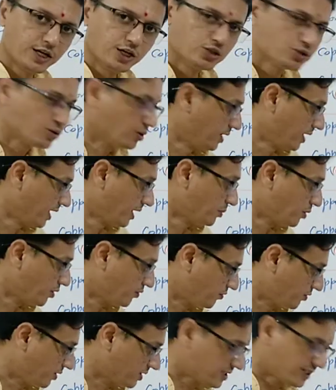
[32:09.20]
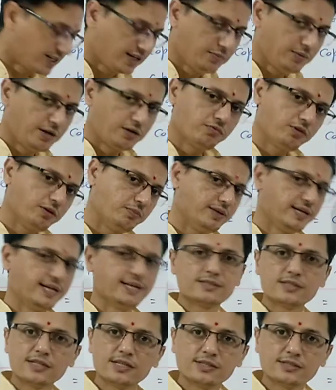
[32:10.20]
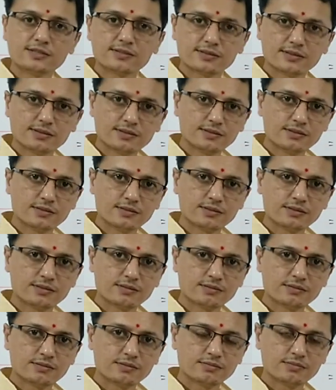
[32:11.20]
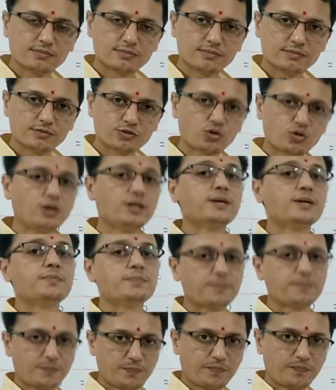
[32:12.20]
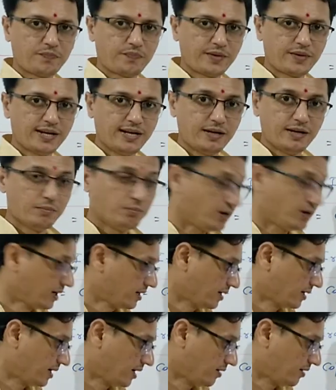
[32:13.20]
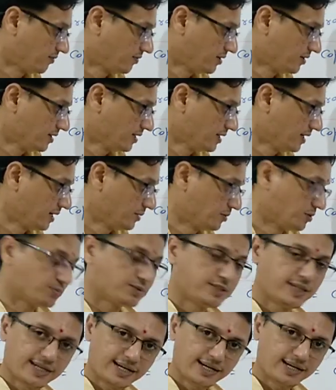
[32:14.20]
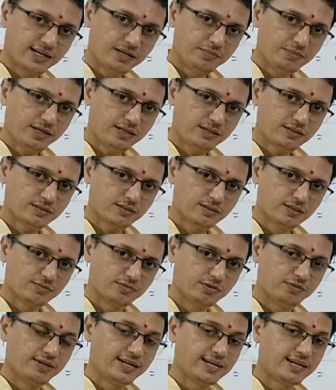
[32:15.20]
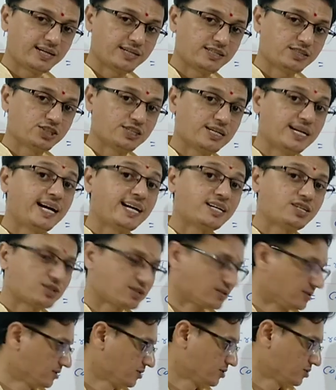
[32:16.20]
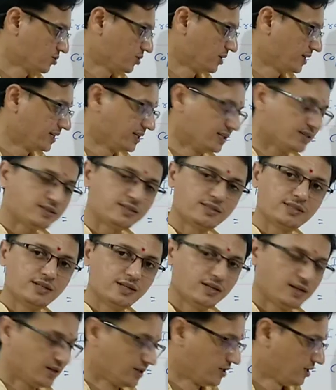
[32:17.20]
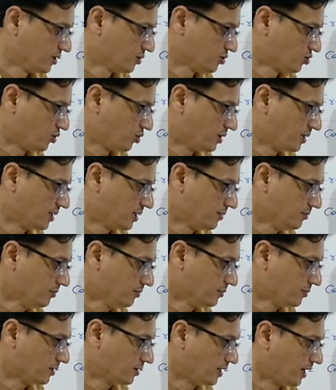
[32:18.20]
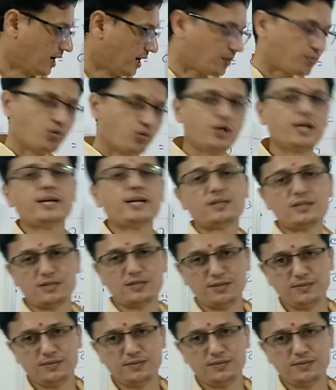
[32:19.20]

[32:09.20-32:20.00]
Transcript: So name of first element will be as it is, sodium. But after the name of second element, we will attach ate. So it is sodium carbonate.